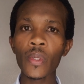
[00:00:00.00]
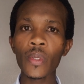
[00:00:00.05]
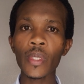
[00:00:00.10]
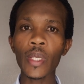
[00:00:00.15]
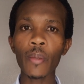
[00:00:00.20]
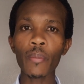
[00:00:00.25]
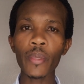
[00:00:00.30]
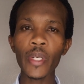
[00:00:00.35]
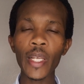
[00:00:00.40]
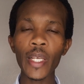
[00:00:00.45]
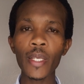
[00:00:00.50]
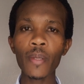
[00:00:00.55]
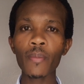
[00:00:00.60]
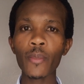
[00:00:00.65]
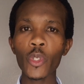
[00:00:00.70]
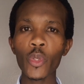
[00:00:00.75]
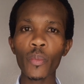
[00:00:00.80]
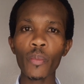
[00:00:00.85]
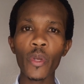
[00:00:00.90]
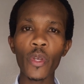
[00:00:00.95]

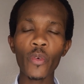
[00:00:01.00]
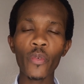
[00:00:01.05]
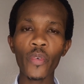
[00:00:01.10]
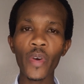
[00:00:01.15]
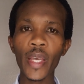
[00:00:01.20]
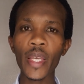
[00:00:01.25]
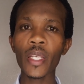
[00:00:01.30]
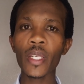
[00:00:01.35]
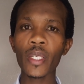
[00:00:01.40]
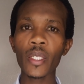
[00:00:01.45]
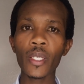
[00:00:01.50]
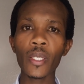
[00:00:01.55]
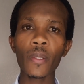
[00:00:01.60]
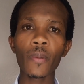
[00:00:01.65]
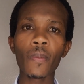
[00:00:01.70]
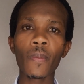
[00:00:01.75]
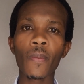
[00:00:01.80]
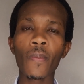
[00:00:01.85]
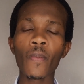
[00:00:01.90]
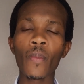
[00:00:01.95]
Sometimes you may find
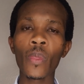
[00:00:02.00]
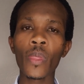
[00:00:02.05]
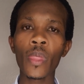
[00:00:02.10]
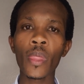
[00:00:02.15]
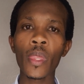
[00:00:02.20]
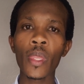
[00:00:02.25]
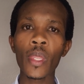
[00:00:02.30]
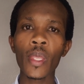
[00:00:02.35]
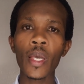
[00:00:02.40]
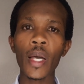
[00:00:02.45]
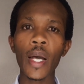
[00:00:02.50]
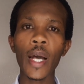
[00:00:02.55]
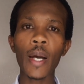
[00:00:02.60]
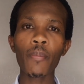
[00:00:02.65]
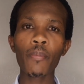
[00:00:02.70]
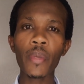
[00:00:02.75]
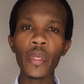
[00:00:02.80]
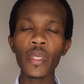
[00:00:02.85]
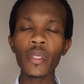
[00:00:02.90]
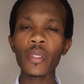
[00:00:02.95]
a
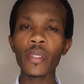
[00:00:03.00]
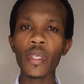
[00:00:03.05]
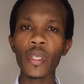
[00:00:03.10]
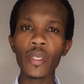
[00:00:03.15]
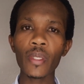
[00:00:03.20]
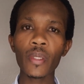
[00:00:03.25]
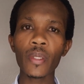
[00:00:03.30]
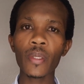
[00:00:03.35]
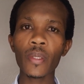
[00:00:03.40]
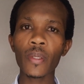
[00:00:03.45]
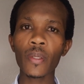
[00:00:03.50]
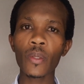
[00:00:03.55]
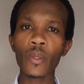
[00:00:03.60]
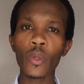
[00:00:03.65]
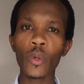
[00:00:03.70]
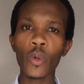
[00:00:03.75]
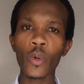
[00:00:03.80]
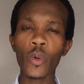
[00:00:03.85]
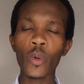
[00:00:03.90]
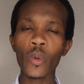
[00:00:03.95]
business
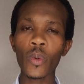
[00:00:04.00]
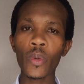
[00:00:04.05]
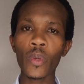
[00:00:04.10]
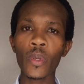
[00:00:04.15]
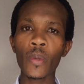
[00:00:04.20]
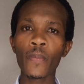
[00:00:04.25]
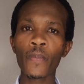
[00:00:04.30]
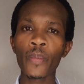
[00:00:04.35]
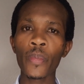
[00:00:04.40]
or